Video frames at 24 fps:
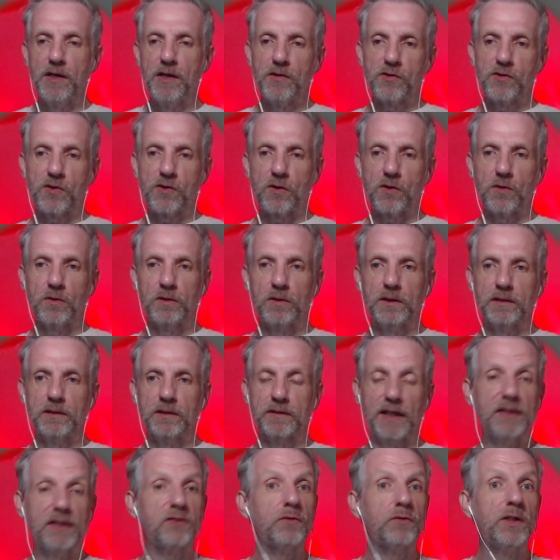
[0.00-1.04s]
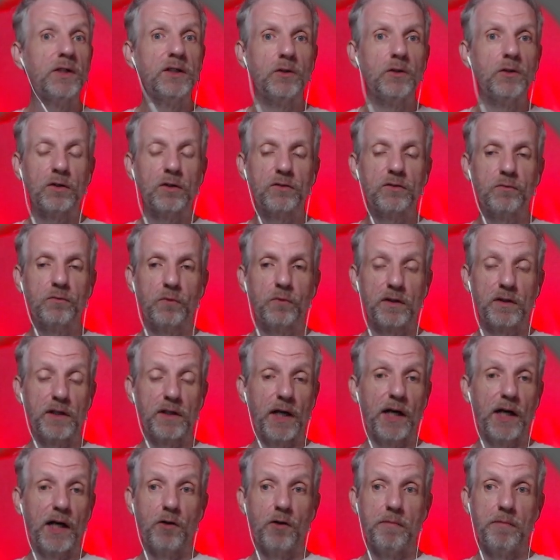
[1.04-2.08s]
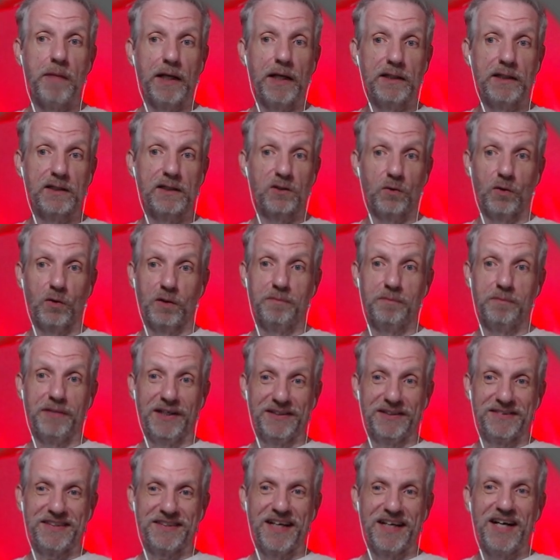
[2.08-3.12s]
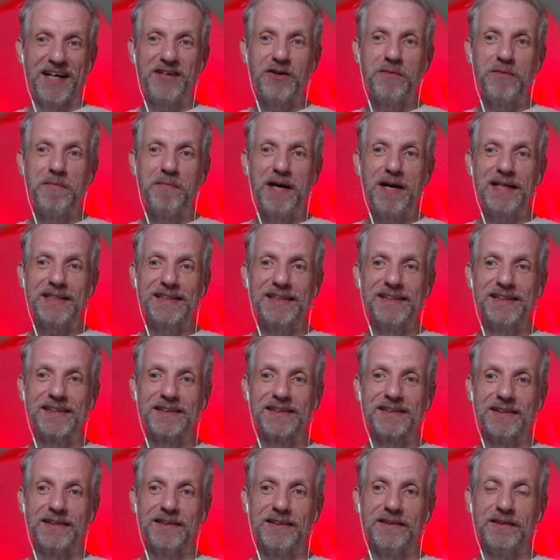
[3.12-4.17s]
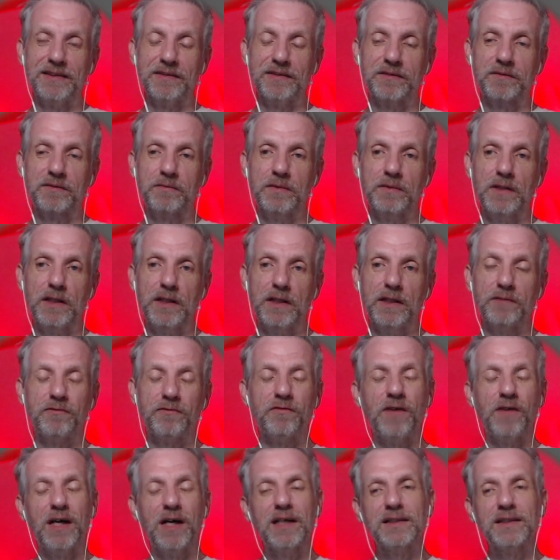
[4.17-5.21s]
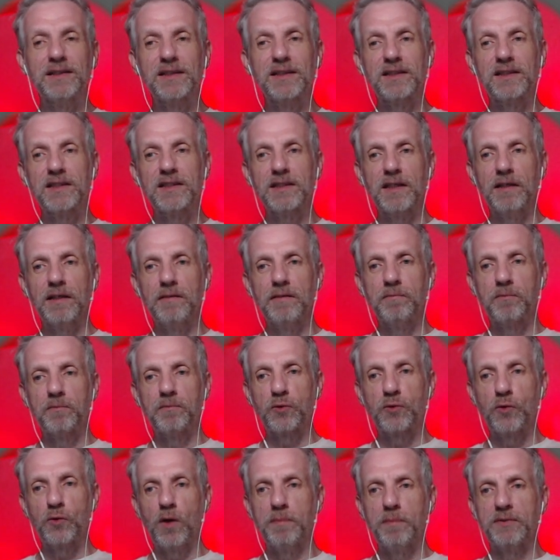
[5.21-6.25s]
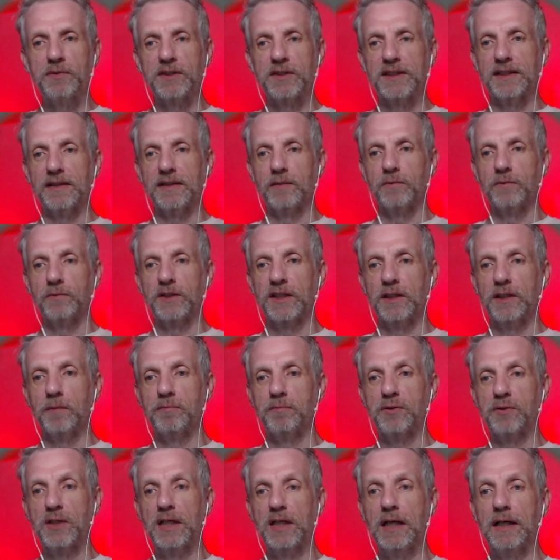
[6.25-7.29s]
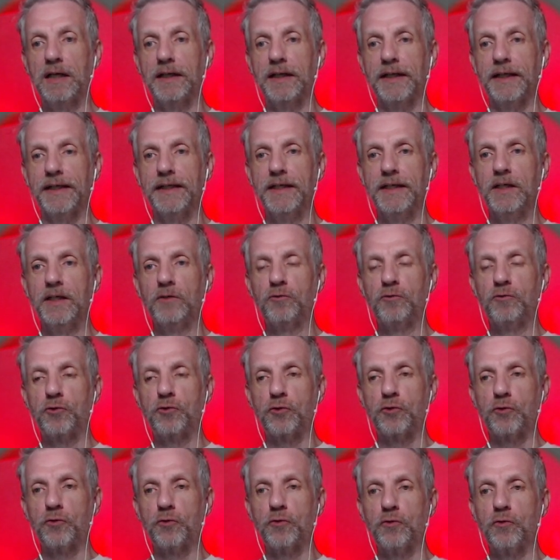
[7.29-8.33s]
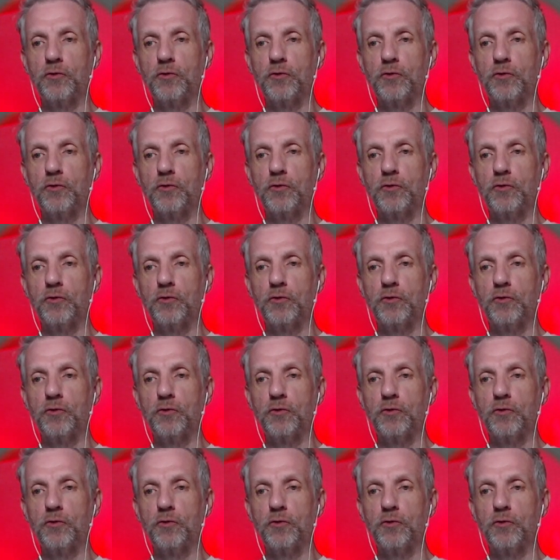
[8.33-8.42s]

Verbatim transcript: So that's really not what the Iray matte is all about. The Iray matte is a uh, advanced property that we can apply to